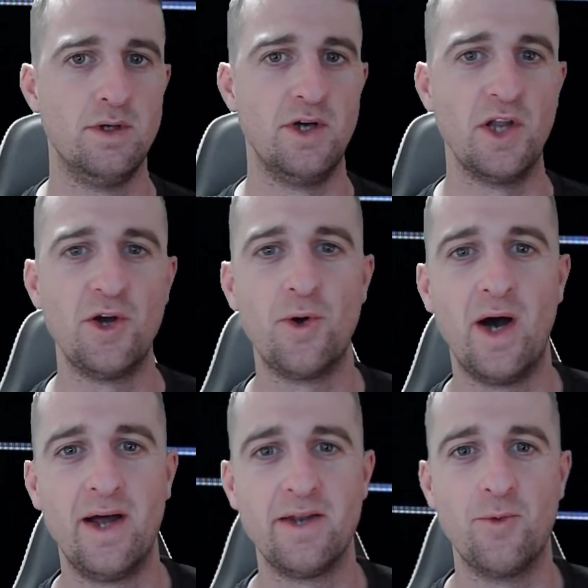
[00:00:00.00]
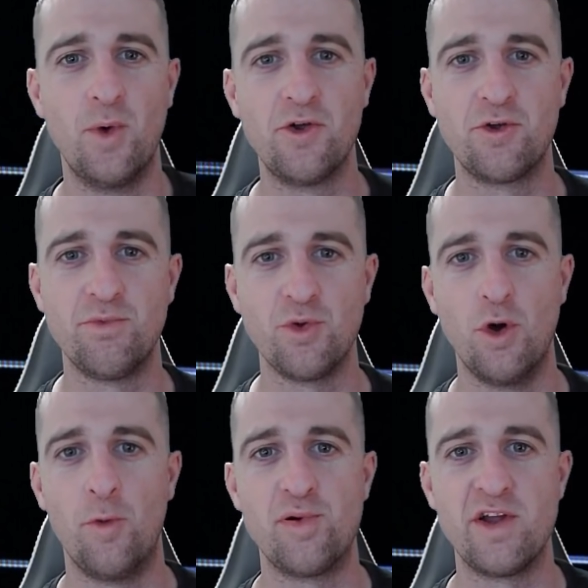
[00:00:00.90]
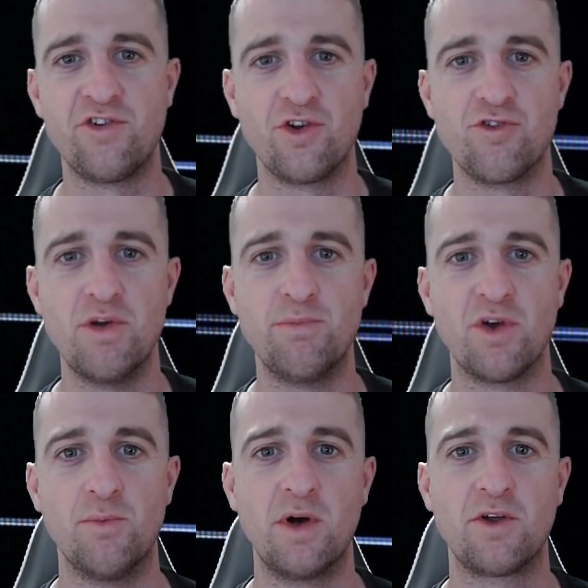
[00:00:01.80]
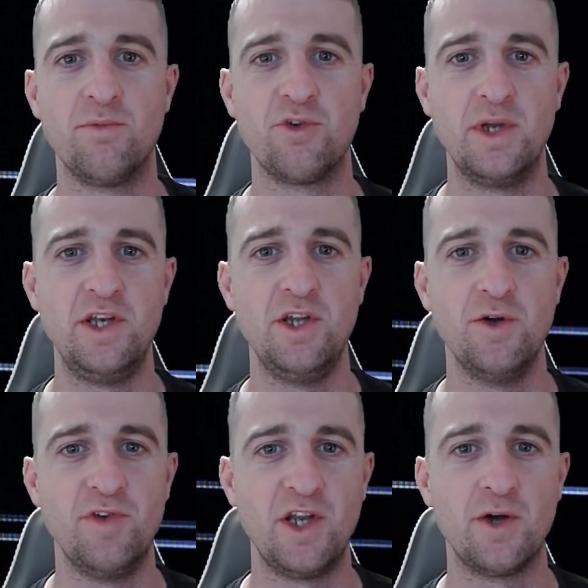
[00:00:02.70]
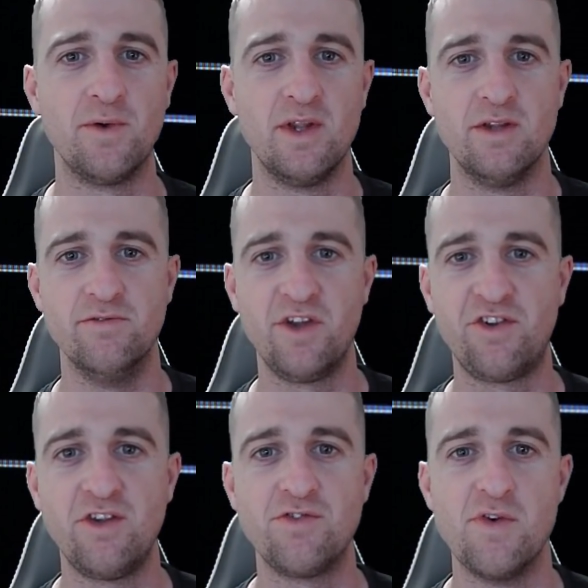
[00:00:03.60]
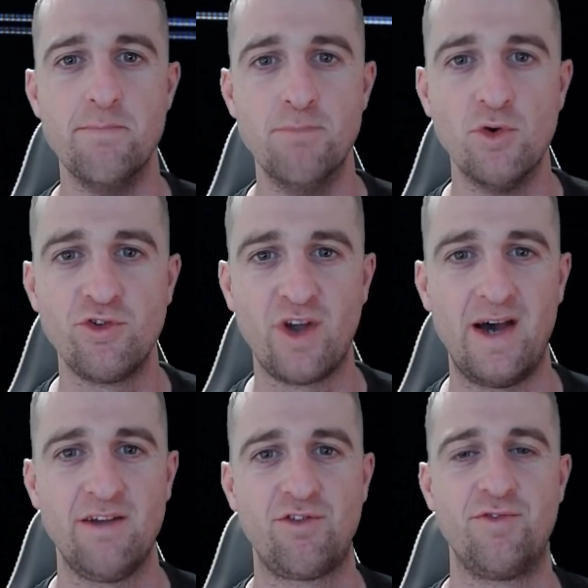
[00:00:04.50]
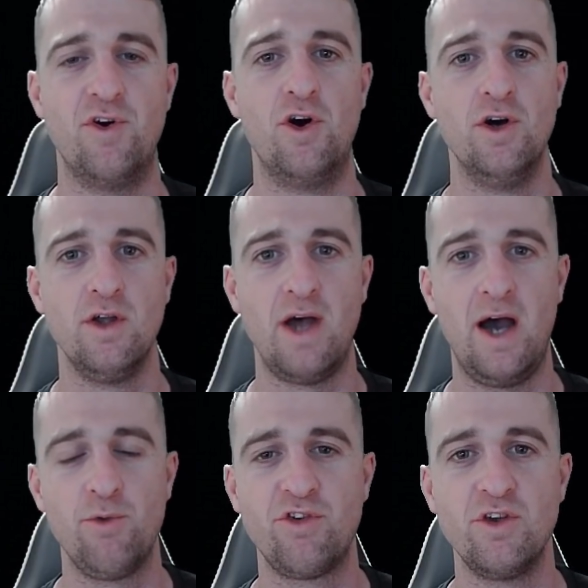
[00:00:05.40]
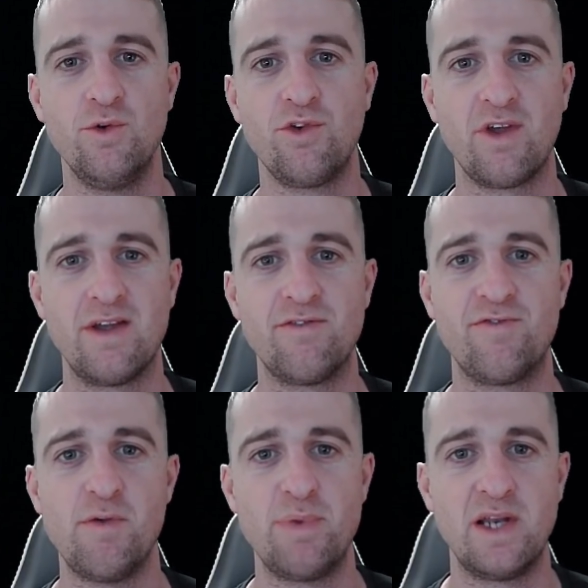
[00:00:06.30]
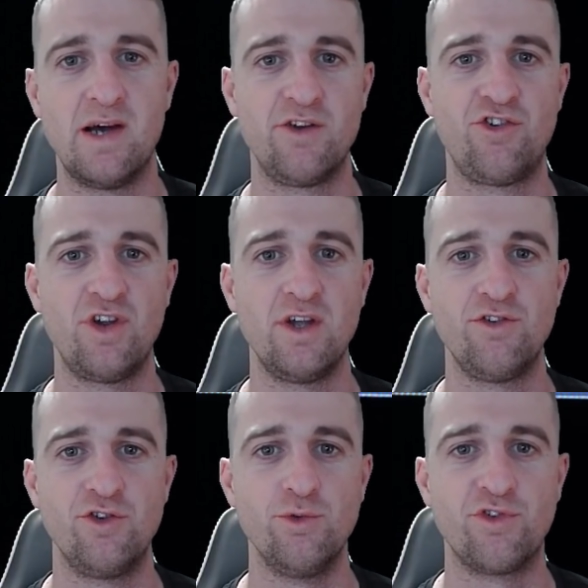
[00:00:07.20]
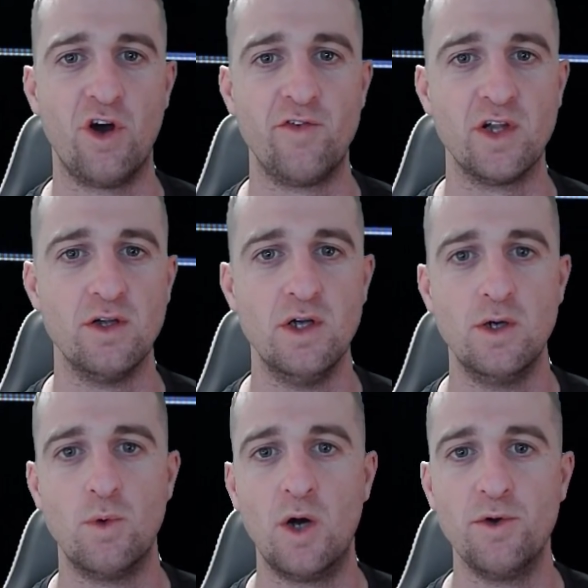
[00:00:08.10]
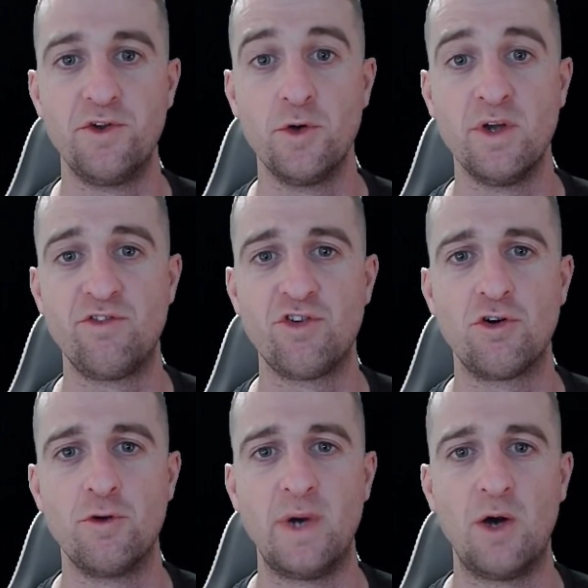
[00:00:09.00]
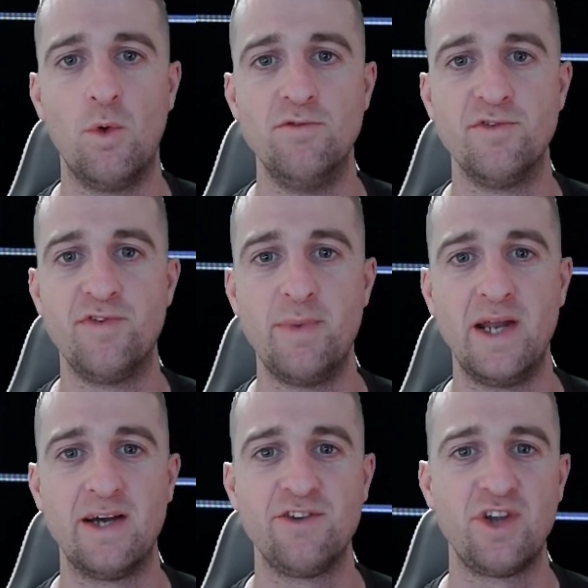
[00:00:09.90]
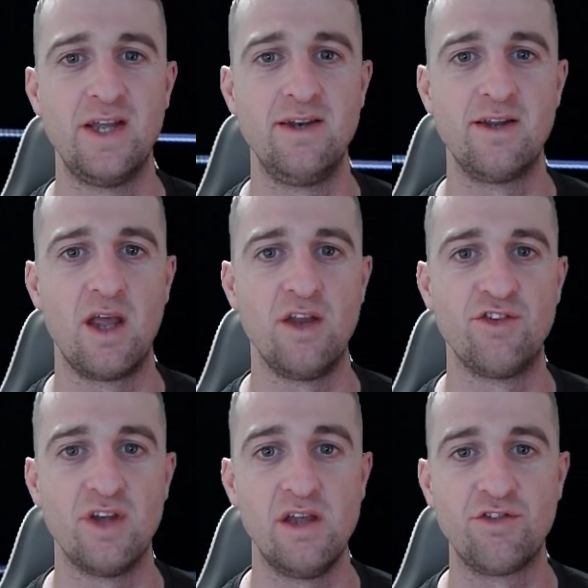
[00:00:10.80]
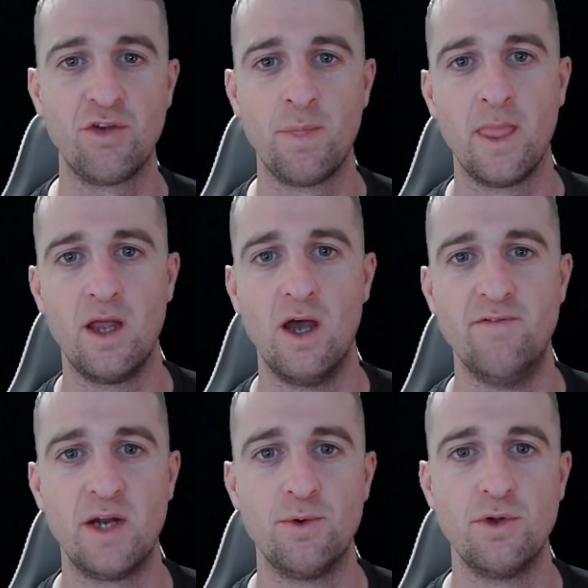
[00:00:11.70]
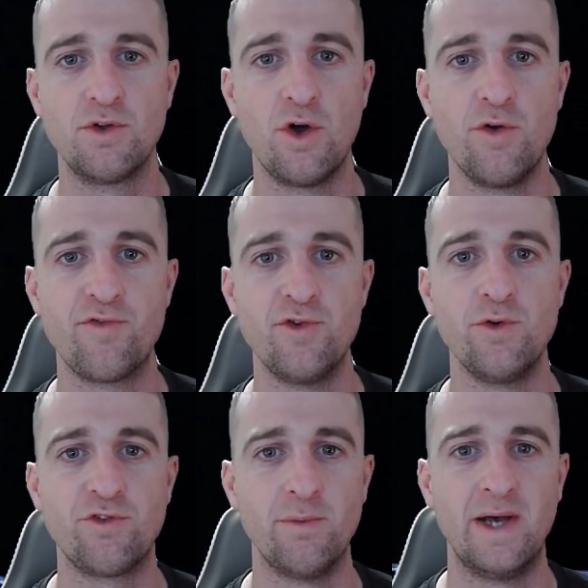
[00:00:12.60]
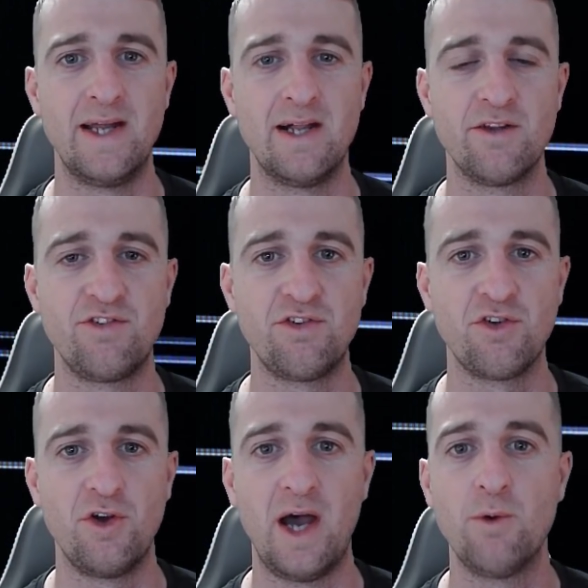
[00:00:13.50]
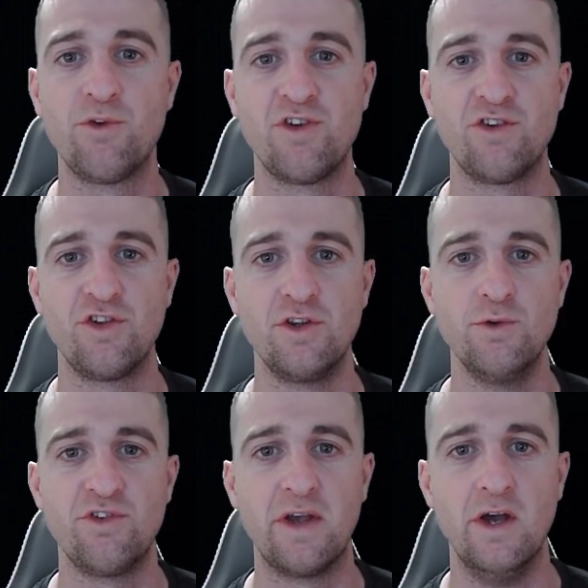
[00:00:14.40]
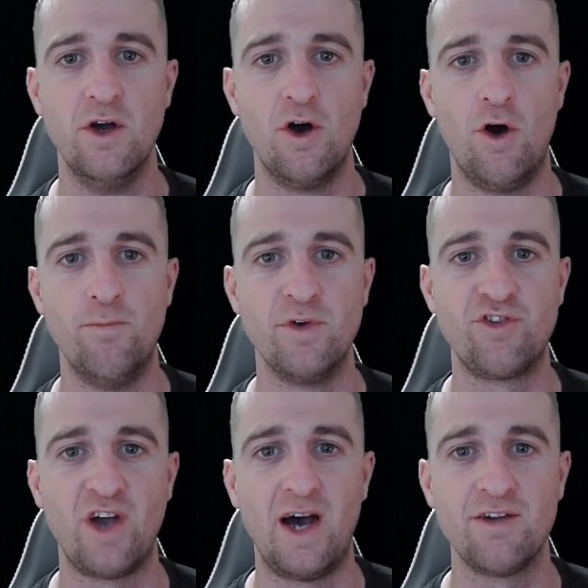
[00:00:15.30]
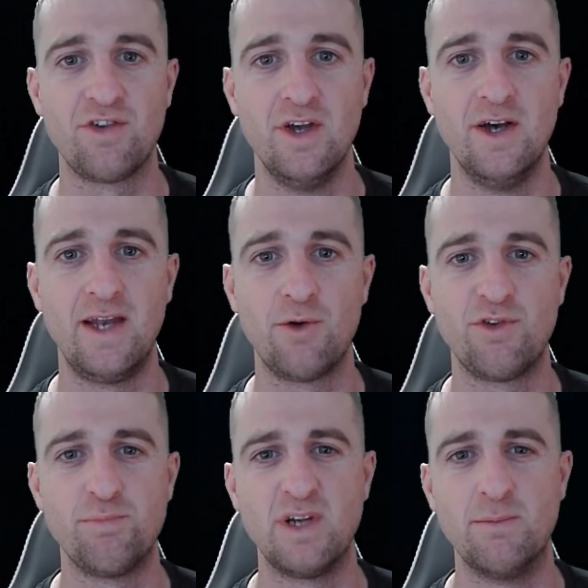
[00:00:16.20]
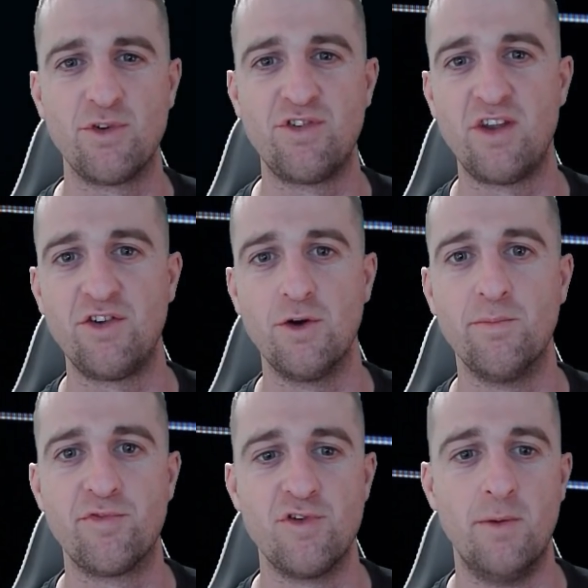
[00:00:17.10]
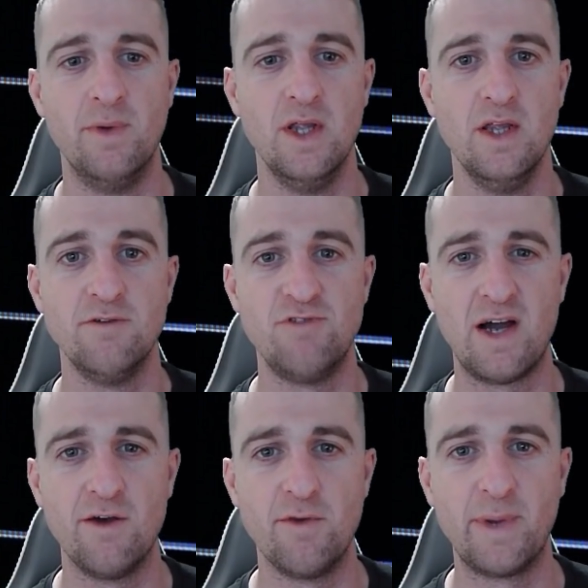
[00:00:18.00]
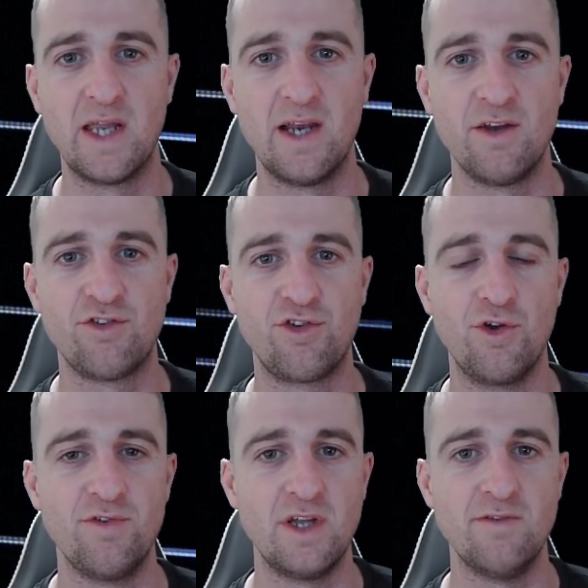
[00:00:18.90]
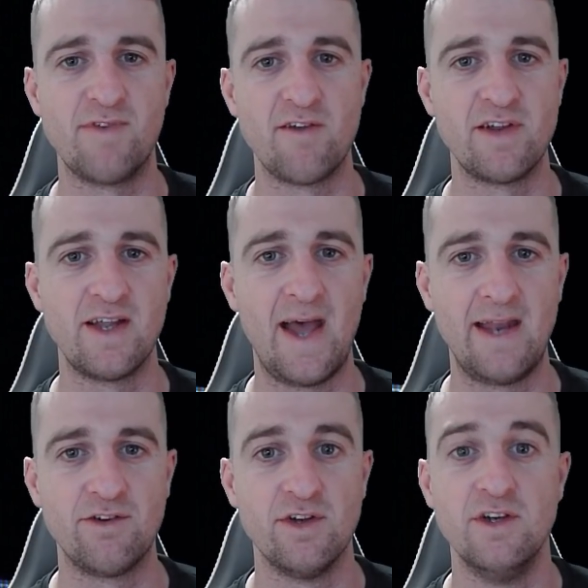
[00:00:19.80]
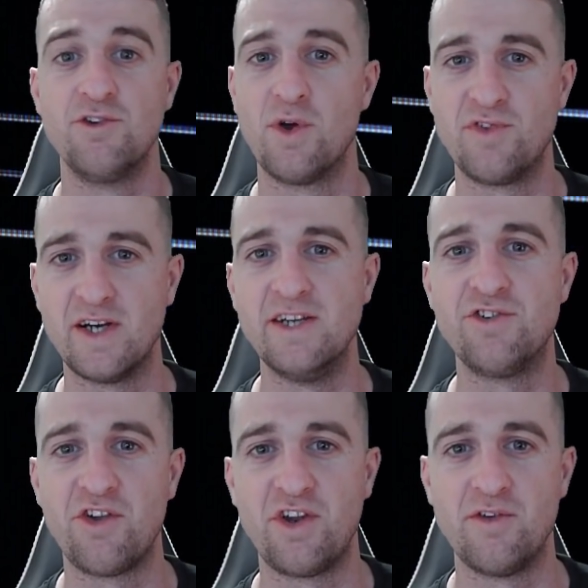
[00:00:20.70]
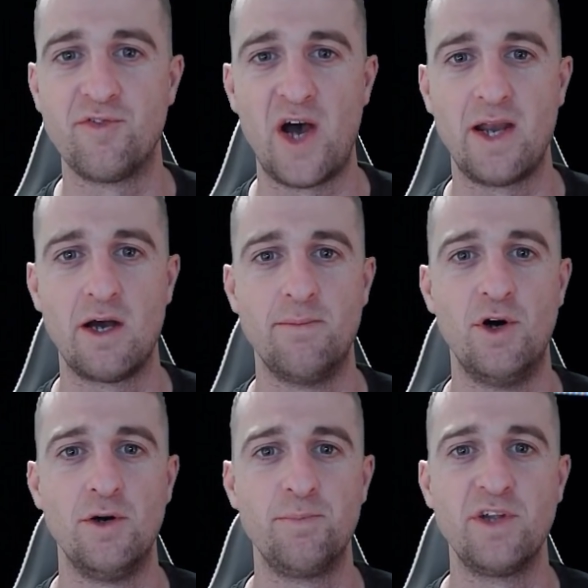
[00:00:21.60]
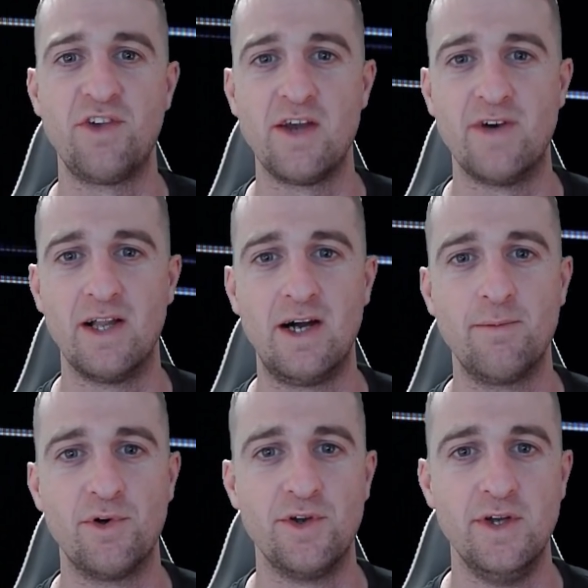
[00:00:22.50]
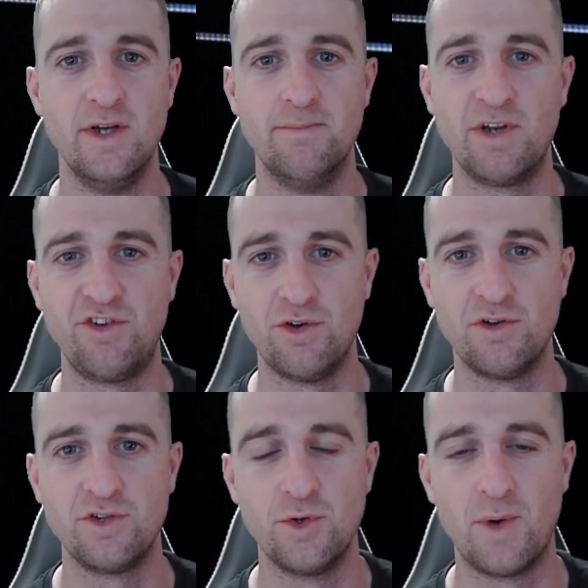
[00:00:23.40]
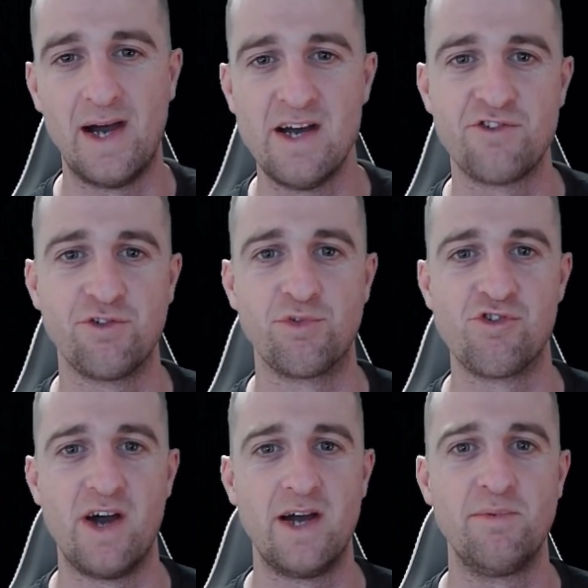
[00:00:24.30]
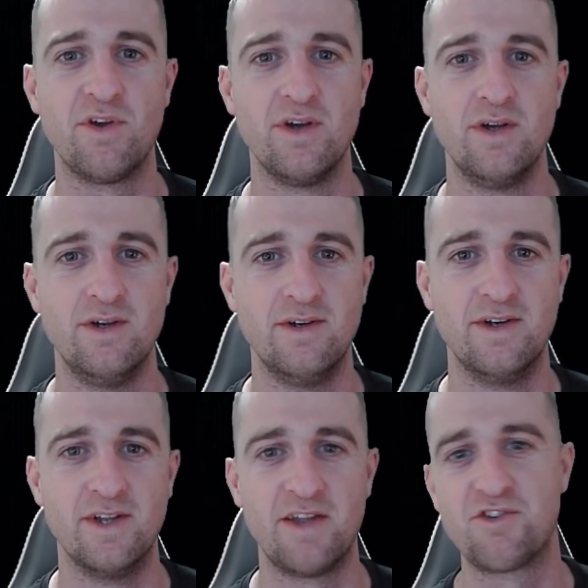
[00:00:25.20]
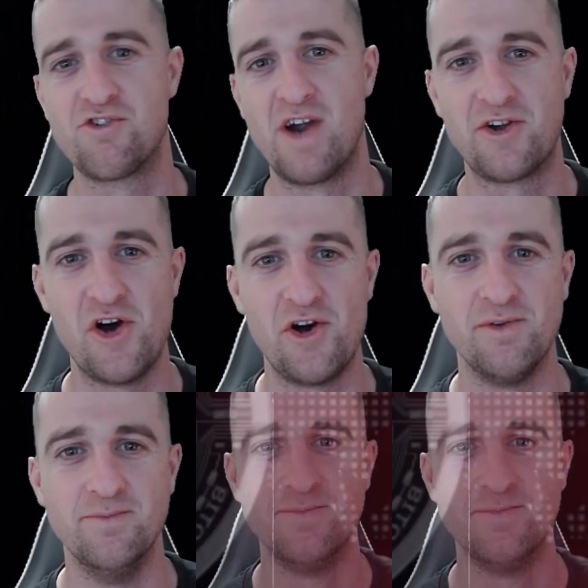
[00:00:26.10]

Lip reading: Hello and welcome to Operation Crypto and welcome to a new video. This is the much asked for how to use a Fibonacci tutorial. What I will do is talk about what the Fibonacci indicator is, and then I will go through some analysis on how to actually use it on the charts and how to pretty much set it up from right at the beginning to the very end. So if you're interested in finding out more, please hit that like button, make sure you are subscribed, and let's crack on.